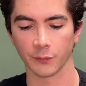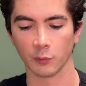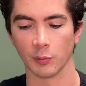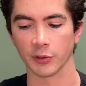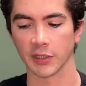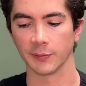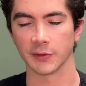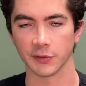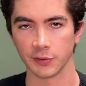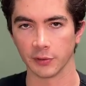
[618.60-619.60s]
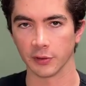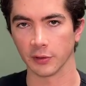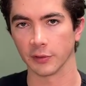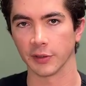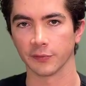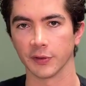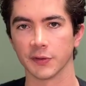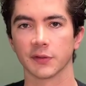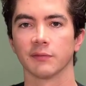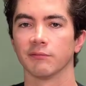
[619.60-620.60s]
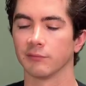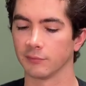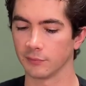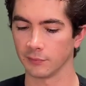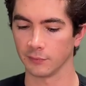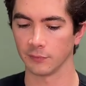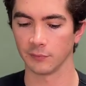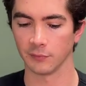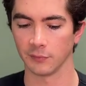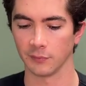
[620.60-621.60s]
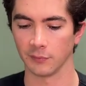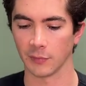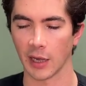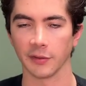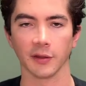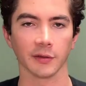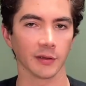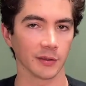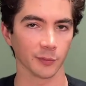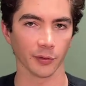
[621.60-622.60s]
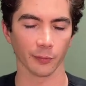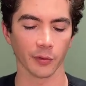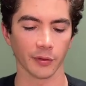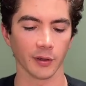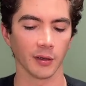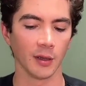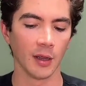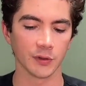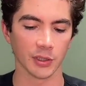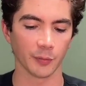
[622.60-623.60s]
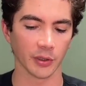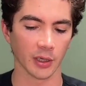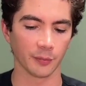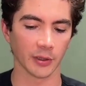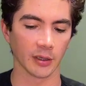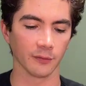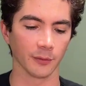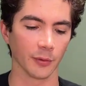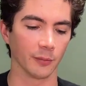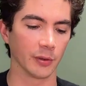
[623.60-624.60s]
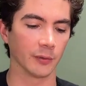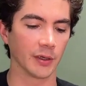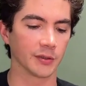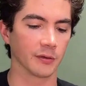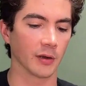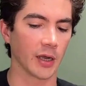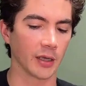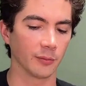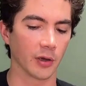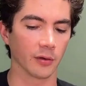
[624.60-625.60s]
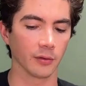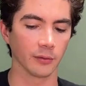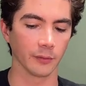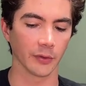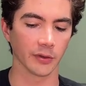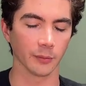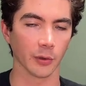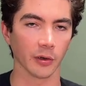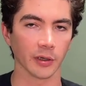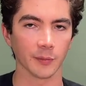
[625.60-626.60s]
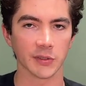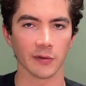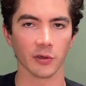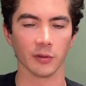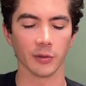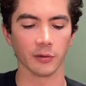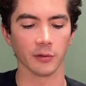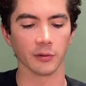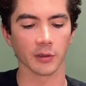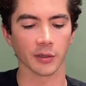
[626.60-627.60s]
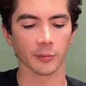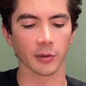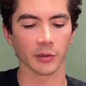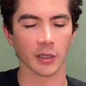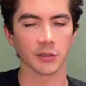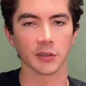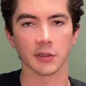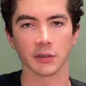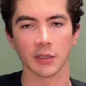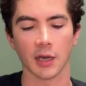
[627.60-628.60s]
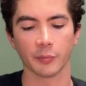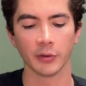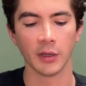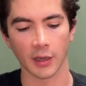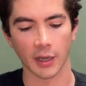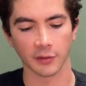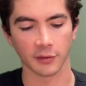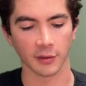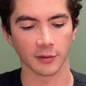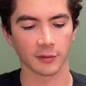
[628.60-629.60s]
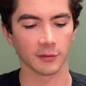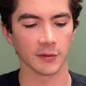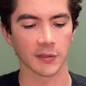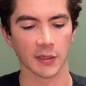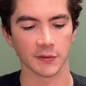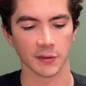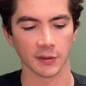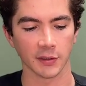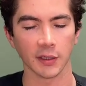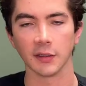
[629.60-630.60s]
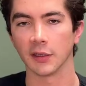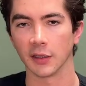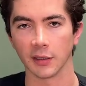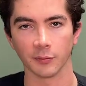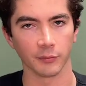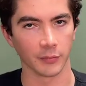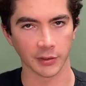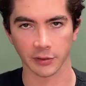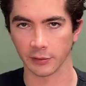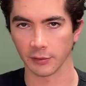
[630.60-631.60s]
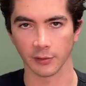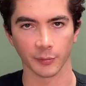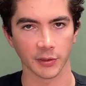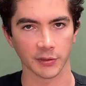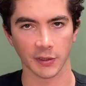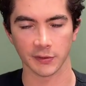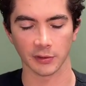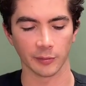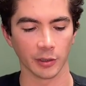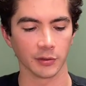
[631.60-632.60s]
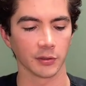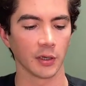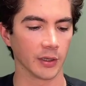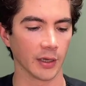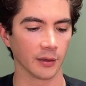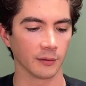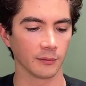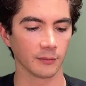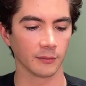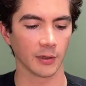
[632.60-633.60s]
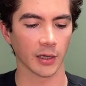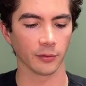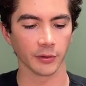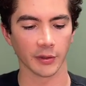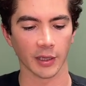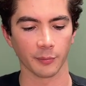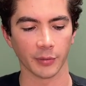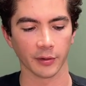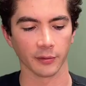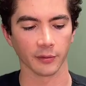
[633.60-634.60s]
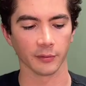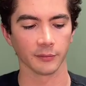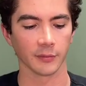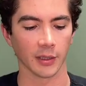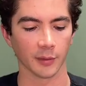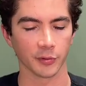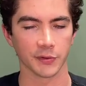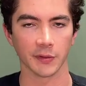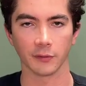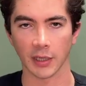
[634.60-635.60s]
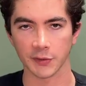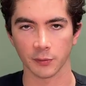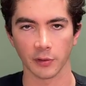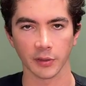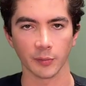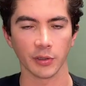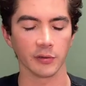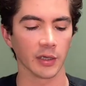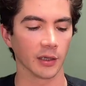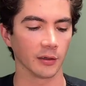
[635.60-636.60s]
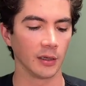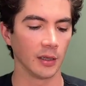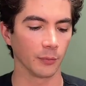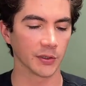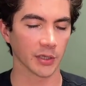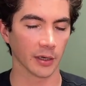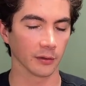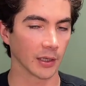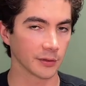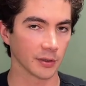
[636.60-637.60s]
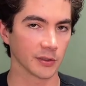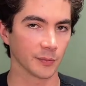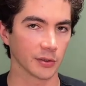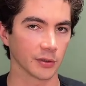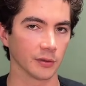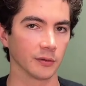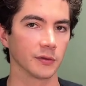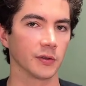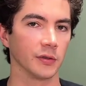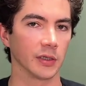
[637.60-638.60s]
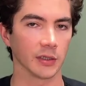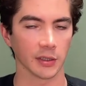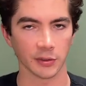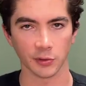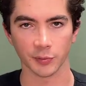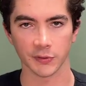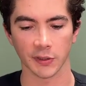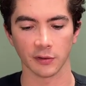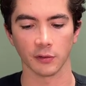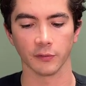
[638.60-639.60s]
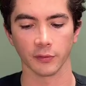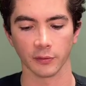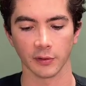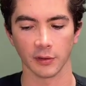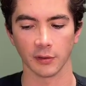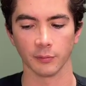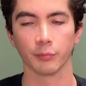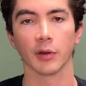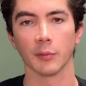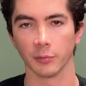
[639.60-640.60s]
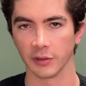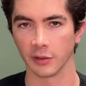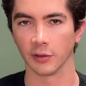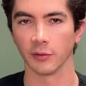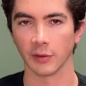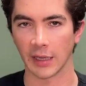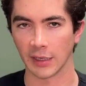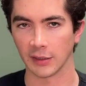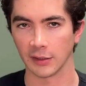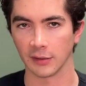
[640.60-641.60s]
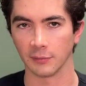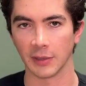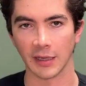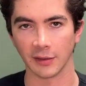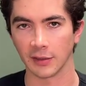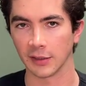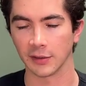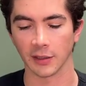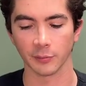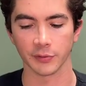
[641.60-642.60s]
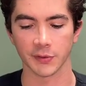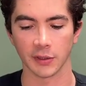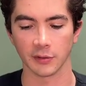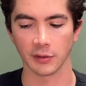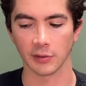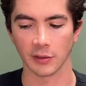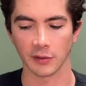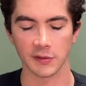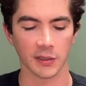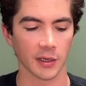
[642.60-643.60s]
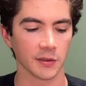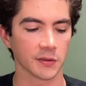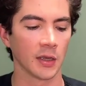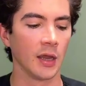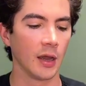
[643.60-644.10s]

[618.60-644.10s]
one more time, that's a $200 difference. I think that that's more than worth it. Jumping up again from their mid-range to their high-end model, we've got the Monarch M7 in the middle, got the Monarch HD at the top. I think this has a night and day, much clearer, much nicer image. You get not only that better perceived glass quality, but you get much higher light transmission. So you get 92% over the probably, 88, 89% that you get in these guys.